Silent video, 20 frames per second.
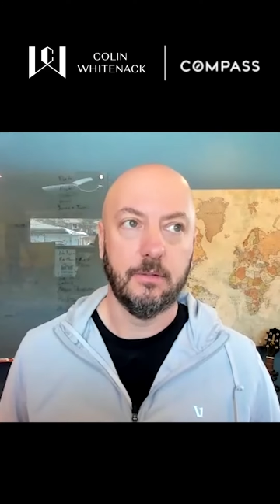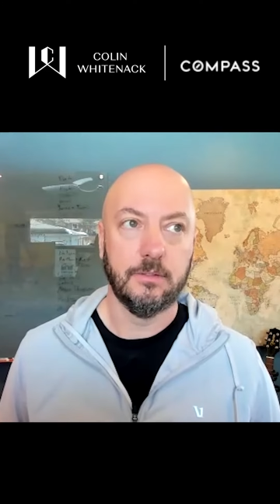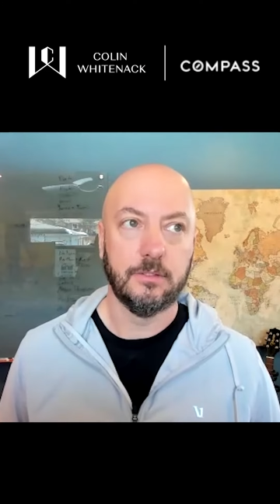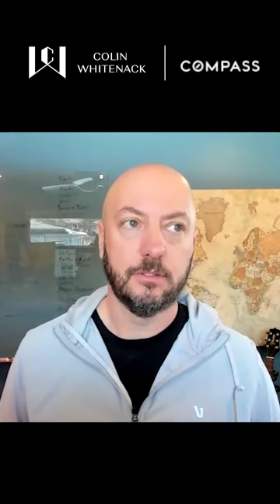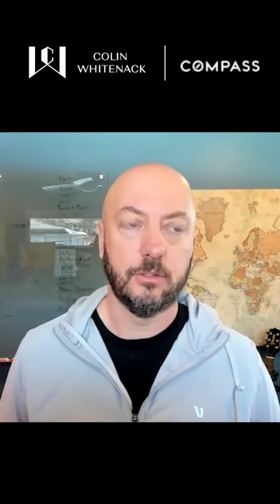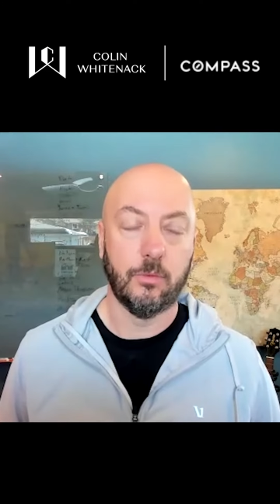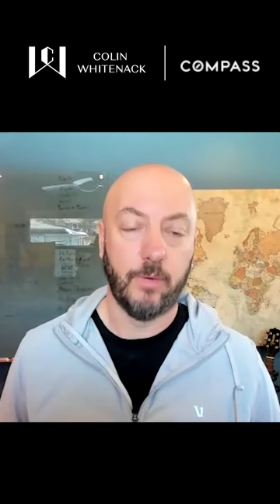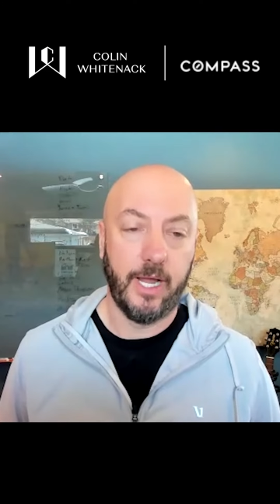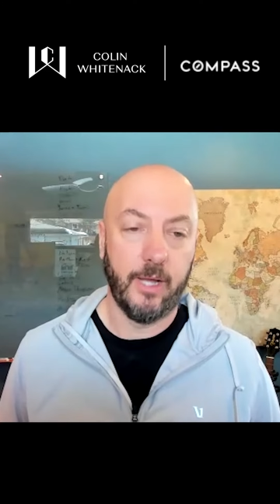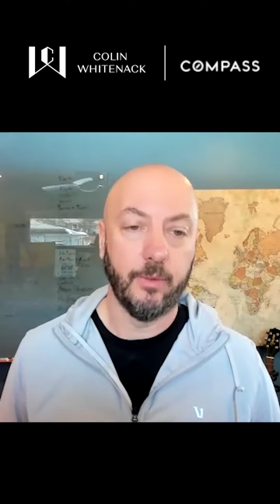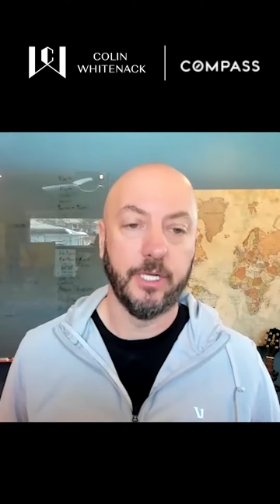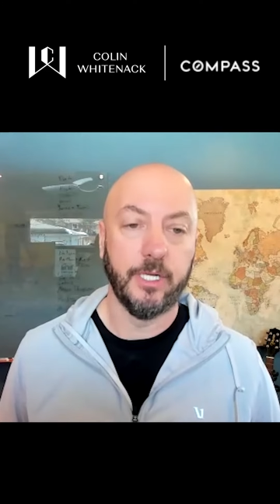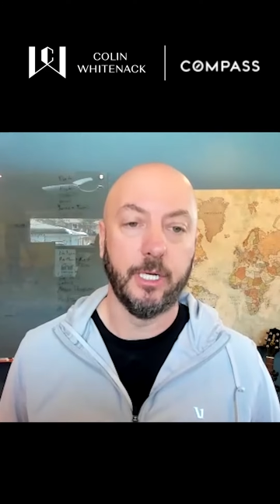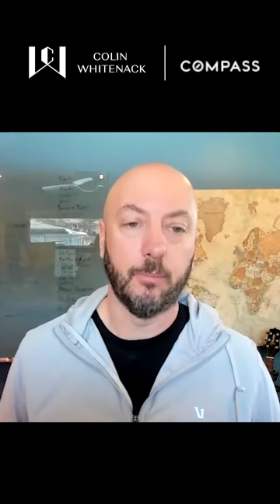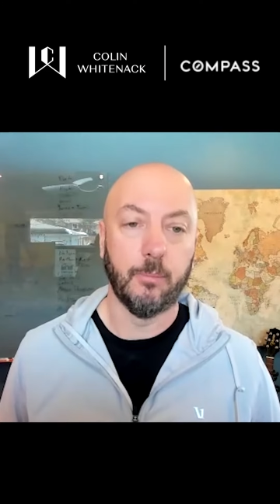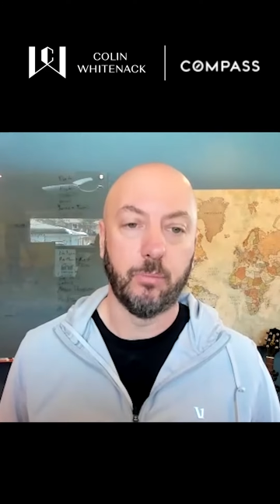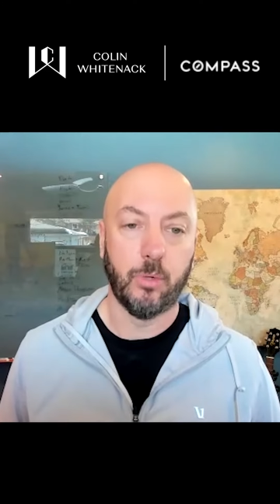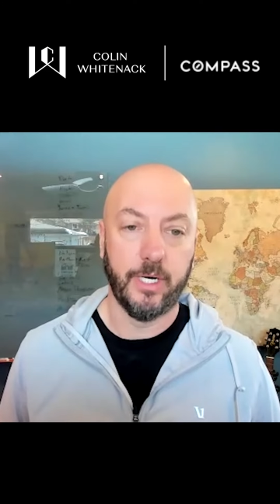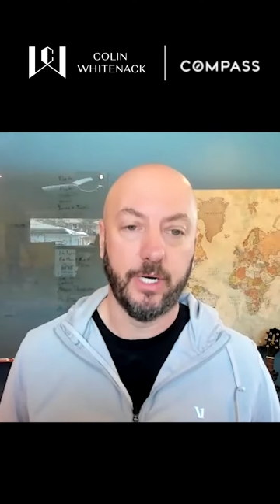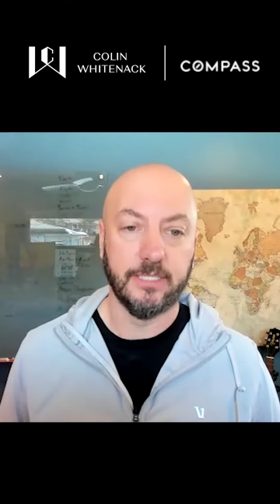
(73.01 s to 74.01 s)
surrounding
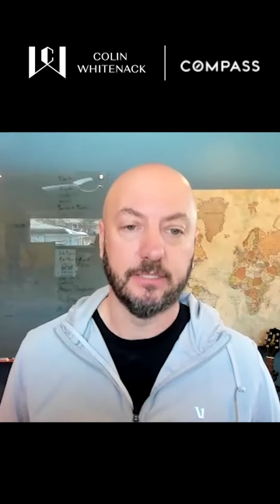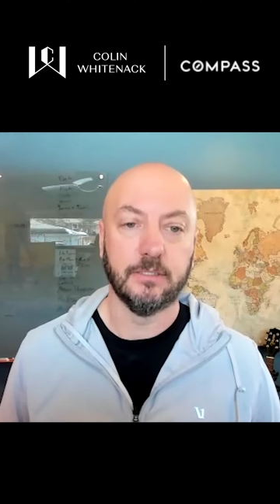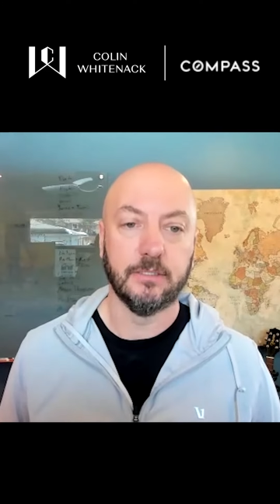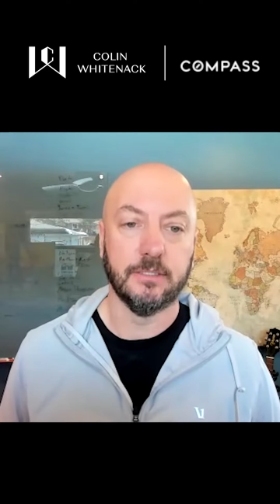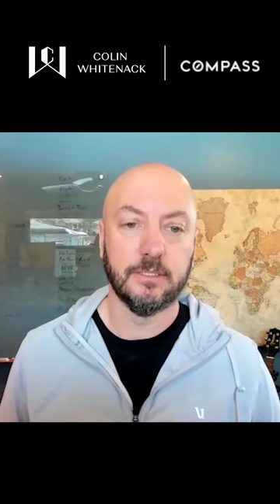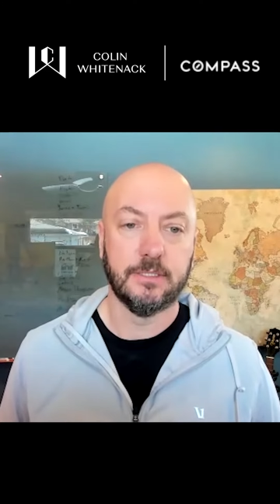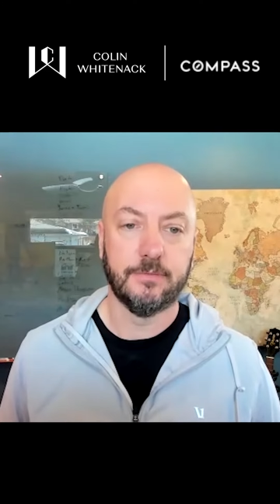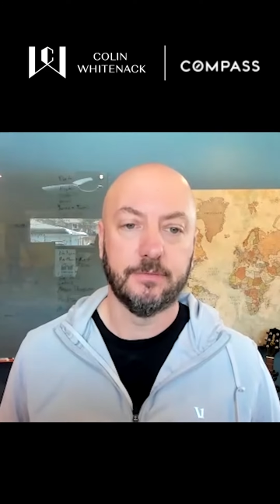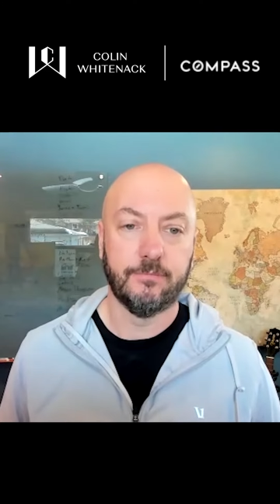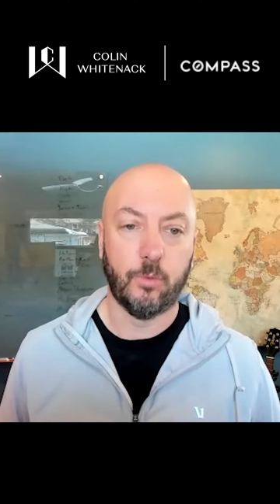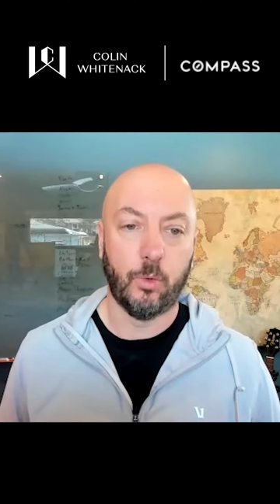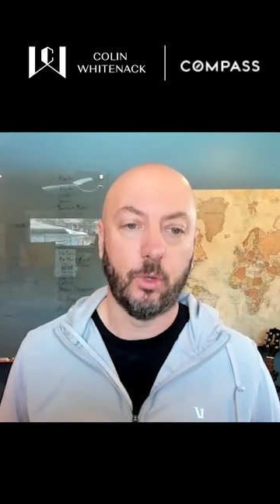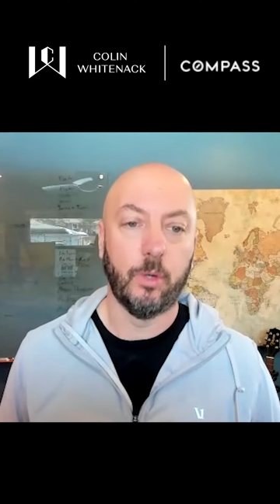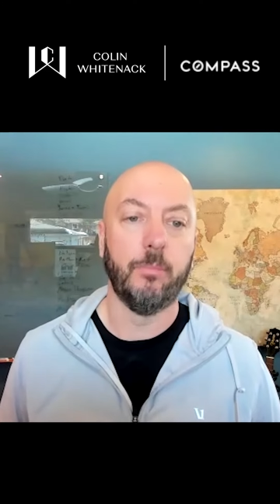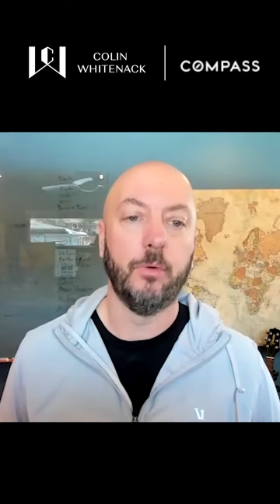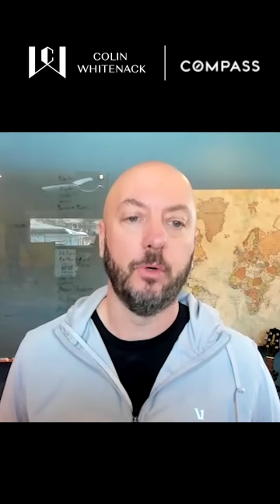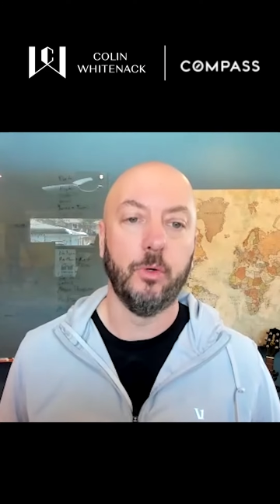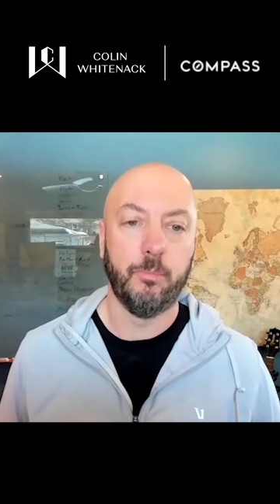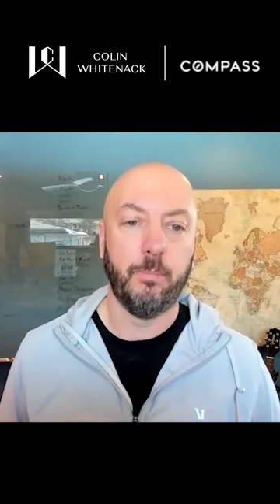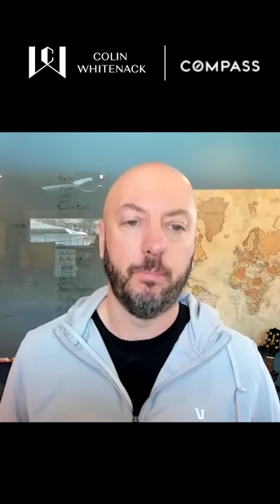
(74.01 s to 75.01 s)
appraisals for
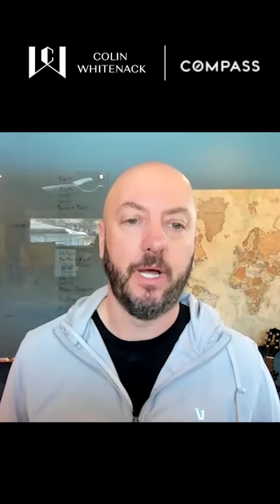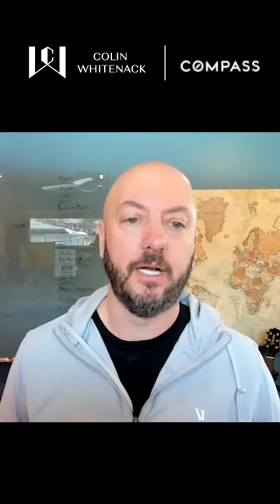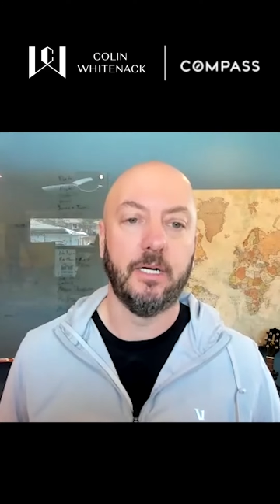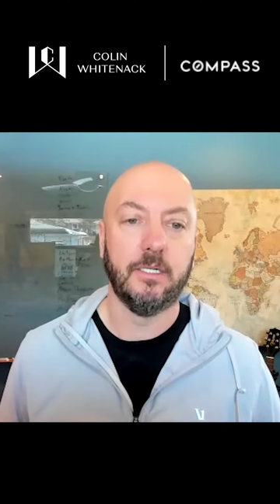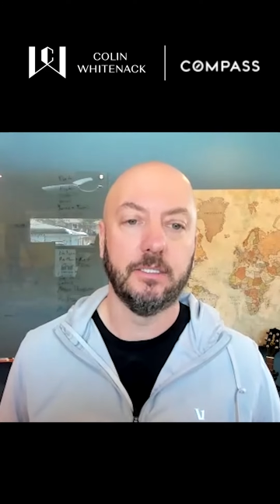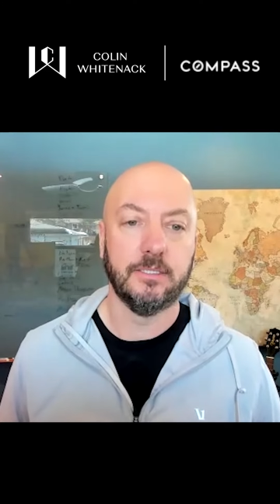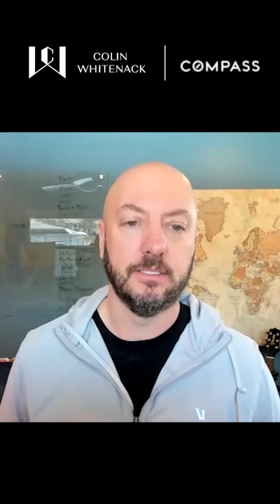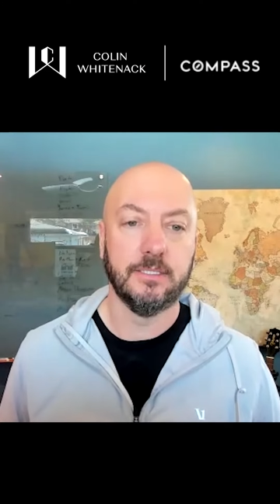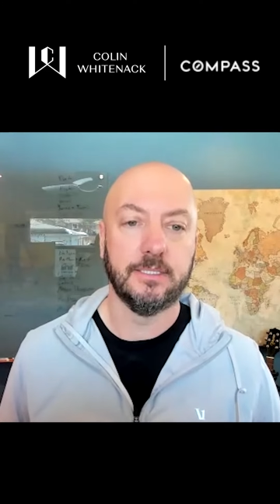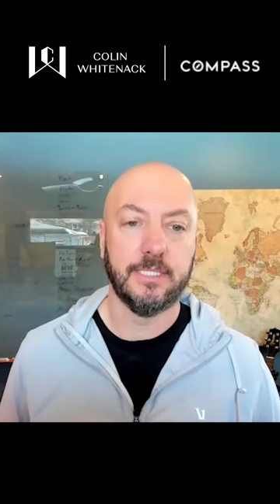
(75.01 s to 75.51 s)
both buyers and